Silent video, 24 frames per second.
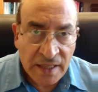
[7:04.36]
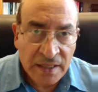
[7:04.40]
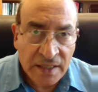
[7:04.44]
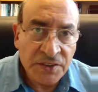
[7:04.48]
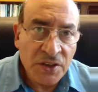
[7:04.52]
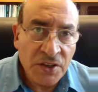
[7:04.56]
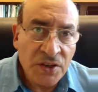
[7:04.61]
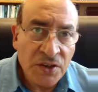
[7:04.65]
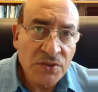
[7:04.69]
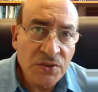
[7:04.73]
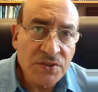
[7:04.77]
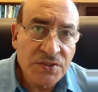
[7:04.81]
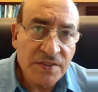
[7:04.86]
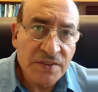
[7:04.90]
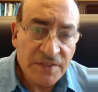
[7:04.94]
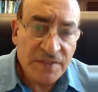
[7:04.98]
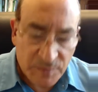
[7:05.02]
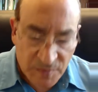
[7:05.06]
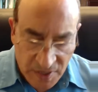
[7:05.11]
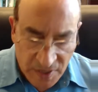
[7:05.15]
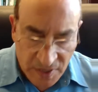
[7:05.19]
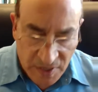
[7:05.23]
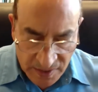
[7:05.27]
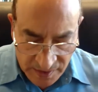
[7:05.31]
nodes of the
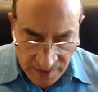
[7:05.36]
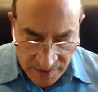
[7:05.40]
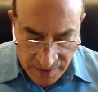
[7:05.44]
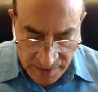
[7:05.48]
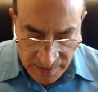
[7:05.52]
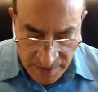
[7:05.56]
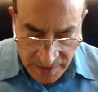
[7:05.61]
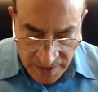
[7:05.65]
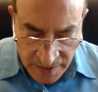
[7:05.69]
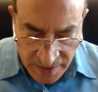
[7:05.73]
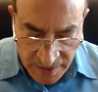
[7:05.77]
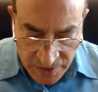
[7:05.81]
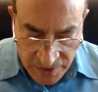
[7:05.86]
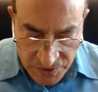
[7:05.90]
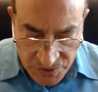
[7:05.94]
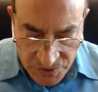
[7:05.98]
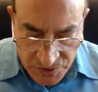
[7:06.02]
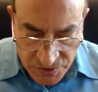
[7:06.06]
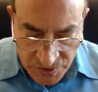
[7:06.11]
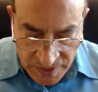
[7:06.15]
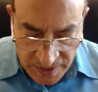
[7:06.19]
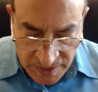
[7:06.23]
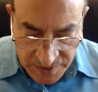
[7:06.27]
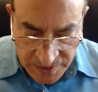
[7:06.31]
model so
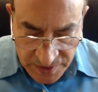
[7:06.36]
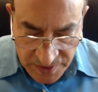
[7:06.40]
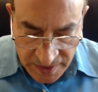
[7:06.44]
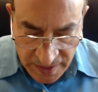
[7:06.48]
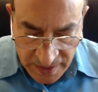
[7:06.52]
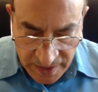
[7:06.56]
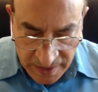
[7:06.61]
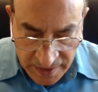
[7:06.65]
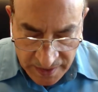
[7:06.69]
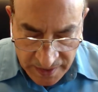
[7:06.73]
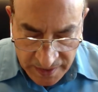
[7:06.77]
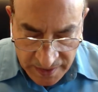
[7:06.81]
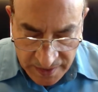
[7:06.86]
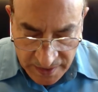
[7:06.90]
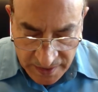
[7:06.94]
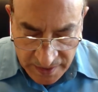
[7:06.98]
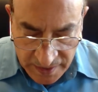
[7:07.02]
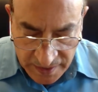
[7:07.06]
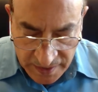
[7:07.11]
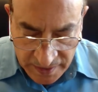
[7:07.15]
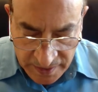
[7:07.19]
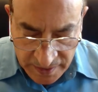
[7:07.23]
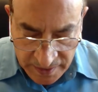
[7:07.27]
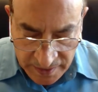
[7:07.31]
that you can
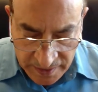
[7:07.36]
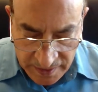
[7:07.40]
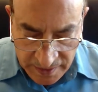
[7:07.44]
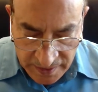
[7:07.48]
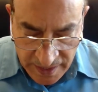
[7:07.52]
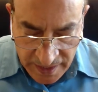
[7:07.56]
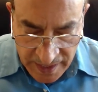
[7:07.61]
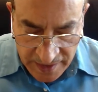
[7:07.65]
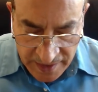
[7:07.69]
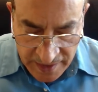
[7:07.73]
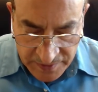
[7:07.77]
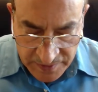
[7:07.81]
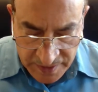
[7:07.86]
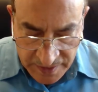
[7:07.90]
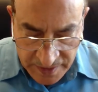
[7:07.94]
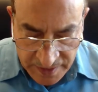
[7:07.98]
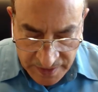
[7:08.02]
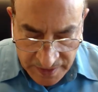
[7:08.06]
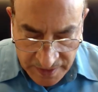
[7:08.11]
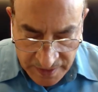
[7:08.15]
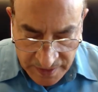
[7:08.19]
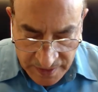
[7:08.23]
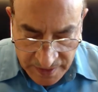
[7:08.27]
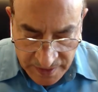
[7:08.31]
have the
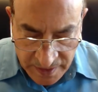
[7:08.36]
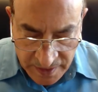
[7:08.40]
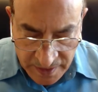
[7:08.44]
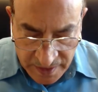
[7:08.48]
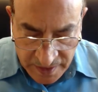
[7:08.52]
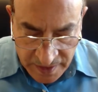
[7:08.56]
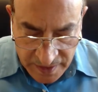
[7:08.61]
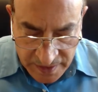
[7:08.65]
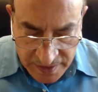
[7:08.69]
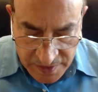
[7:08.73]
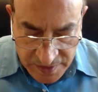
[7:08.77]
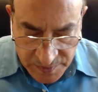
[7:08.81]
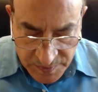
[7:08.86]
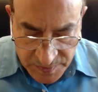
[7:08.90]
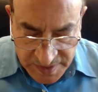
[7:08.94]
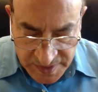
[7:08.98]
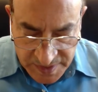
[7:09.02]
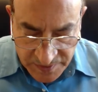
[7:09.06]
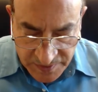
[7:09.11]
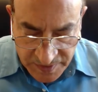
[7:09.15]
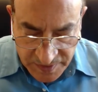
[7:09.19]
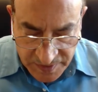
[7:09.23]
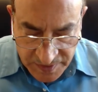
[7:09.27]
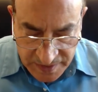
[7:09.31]

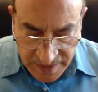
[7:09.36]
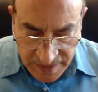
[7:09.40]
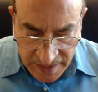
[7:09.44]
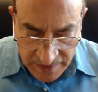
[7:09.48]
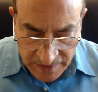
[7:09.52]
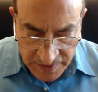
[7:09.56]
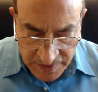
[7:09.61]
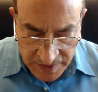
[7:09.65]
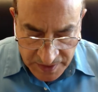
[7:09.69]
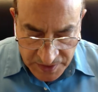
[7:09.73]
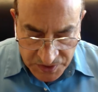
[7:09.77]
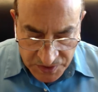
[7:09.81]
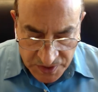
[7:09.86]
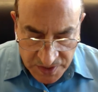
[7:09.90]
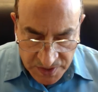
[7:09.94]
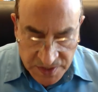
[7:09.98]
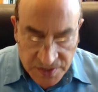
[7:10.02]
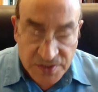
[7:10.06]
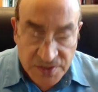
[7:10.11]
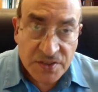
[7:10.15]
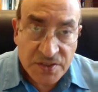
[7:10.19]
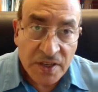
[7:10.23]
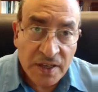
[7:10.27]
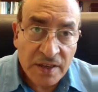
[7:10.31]
specific definitions
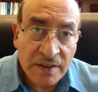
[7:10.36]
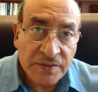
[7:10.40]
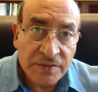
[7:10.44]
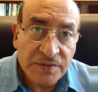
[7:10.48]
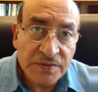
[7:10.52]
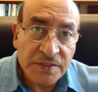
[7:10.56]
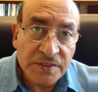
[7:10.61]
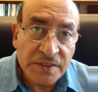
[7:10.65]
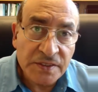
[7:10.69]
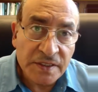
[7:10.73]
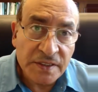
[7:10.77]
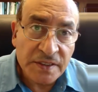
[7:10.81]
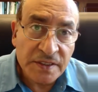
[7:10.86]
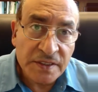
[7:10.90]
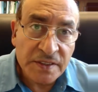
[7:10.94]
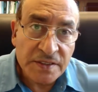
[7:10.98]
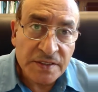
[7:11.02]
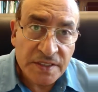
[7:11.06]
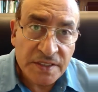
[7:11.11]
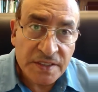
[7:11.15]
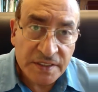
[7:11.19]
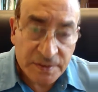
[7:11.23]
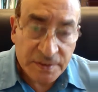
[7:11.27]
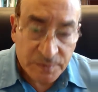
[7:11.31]
of
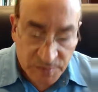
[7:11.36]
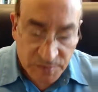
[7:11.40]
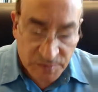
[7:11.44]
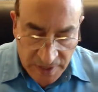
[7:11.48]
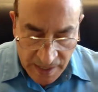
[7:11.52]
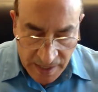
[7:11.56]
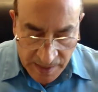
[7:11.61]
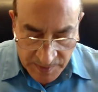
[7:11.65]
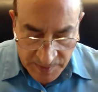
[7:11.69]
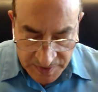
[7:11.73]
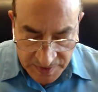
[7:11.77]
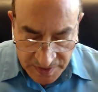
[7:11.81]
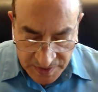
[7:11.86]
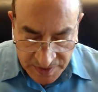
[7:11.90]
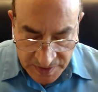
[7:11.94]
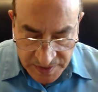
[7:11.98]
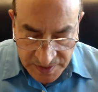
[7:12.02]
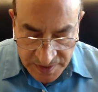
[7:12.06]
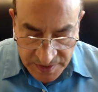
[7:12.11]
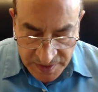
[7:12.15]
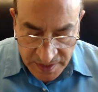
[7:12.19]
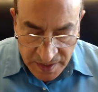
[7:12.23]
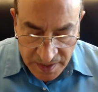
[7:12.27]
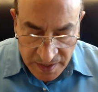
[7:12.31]
certain parameters,
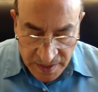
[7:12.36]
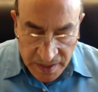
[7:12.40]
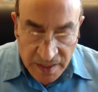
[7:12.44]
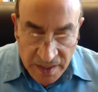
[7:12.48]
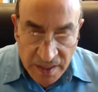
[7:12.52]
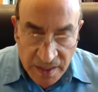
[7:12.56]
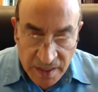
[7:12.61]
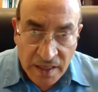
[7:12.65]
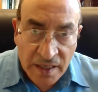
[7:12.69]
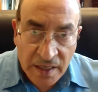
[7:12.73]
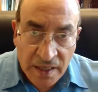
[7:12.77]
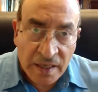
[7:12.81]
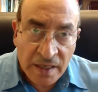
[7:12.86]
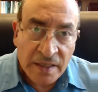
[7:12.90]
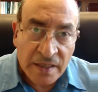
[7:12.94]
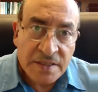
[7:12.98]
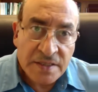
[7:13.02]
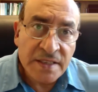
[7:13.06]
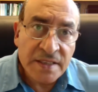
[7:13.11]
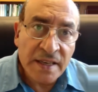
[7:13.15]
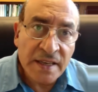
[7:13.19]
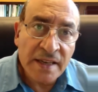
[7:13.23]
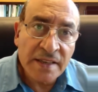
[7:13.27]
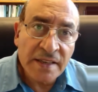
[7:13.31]

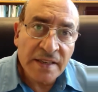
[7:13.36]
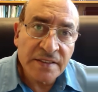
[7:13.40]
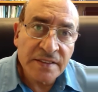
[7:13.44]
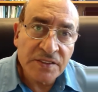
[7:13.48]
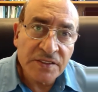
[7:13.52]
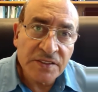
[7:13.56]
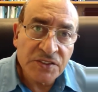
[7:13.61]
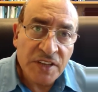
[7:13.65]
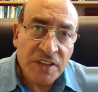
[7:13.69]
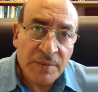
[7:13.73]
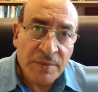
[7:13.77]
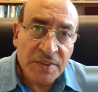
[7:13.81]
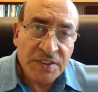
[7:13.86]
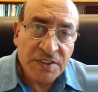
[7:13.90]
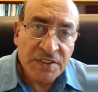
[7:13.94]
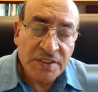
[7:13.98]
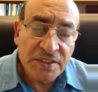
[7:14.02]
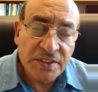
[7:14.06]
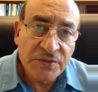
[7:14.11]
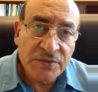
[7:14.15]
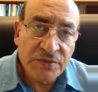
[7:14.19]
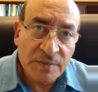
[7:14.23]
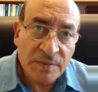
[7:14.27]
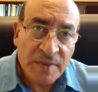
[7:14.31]
select the geometry
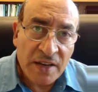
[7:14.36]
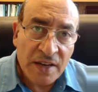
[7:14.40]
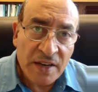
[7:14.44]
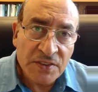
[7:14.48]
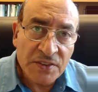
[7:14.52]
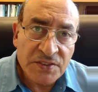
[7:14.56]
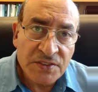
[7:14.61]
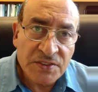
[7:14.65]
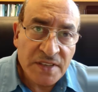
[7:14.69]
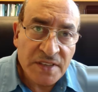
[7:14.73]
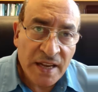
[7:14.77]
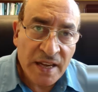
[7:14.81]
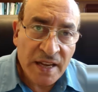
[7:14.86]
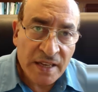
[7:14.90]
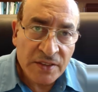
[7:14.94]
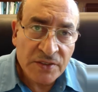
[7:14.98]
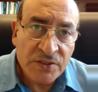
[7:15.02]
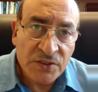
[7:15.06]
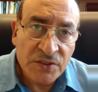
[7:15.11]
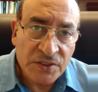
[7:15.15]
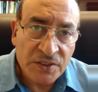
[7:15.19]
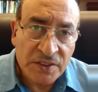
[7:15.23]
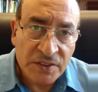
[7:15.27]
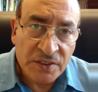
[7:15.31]
from outside
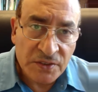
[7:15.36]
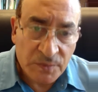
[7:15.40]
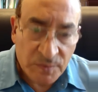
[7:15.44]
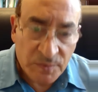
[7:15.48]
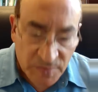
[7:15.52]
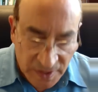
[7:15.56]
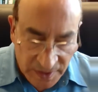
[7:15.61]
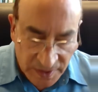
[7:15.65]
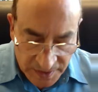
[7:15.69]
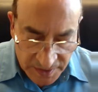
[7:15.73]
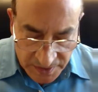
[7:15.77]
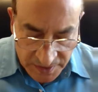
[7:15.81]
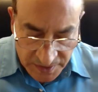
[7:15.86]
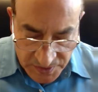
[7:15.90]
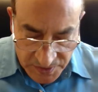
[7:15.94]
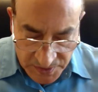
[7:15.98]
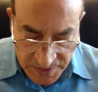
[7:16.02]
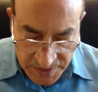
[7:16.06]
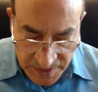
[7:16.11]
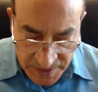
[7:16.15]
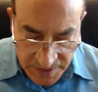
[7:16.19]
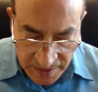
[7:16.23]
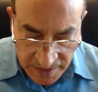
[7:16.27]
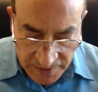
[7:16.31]
or you build it
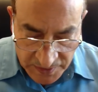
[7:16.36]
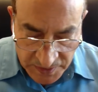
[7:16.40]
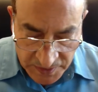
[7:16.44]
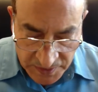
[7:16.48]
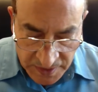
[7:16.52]
yourself,